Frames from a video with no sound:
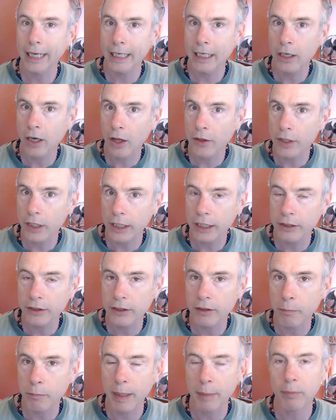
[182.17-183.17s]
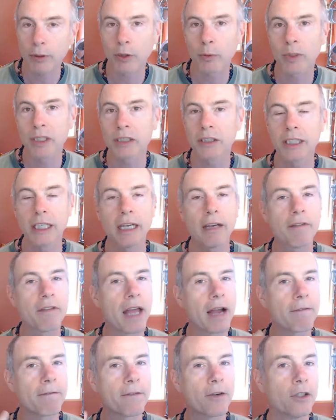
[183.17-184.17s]
getting on the list of people to receive
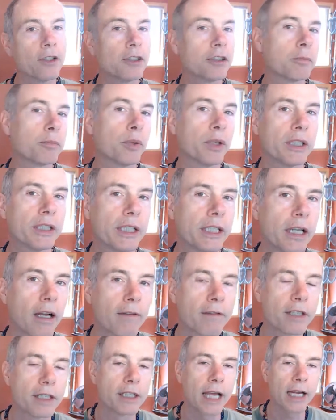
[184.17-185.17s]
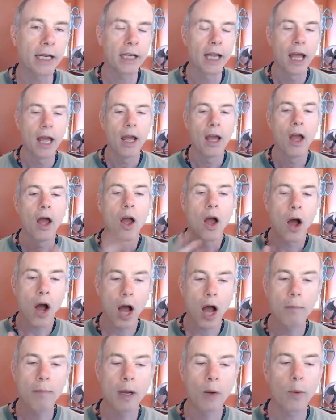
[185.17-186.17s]
that first printing of the deck.
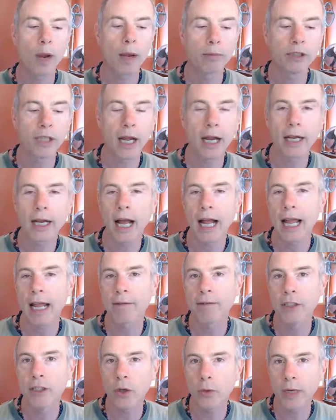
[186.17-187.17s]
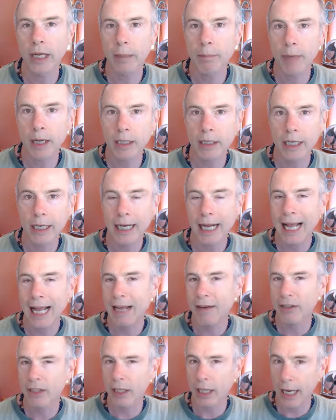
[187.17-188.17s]
On my website, I have a donate button and I
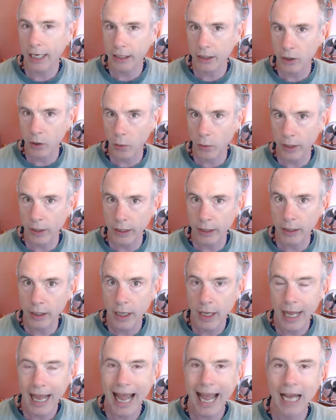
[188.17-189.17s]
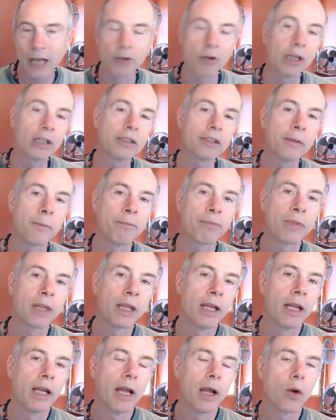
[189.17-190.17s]
have a Litecoin address.
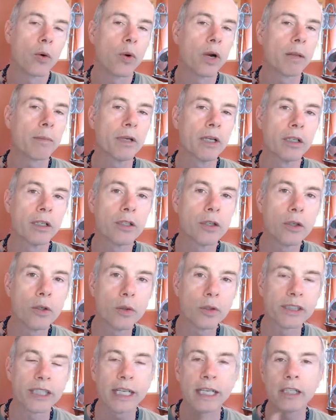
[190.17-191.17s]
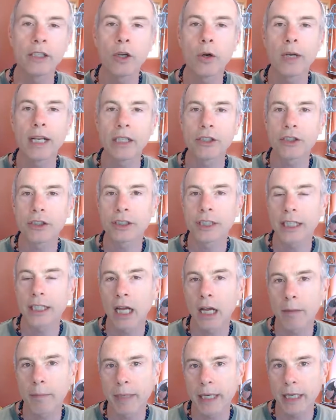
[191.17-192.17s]
What I'm going to do is any donations that
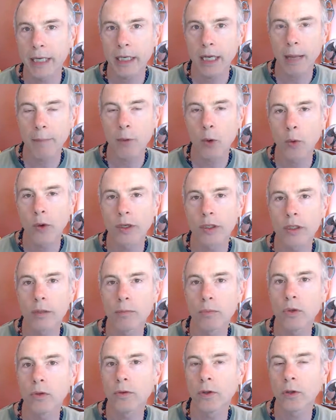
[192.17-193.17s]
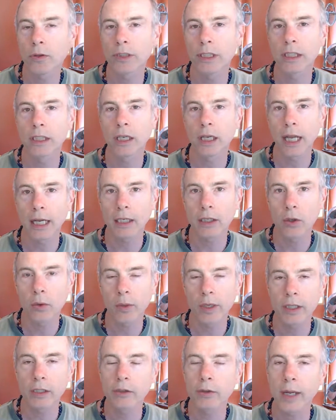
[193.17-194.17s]
come in, I'm going to move those into
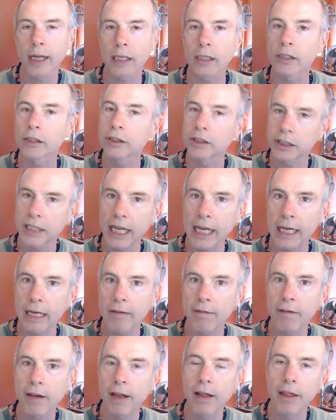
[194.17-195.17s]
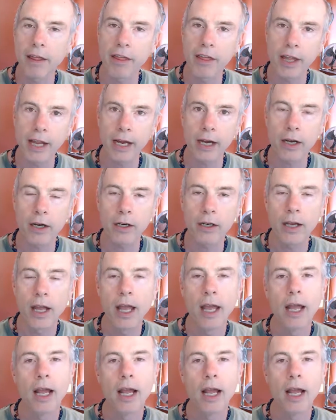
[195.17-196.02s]
Litecoin so I can save there,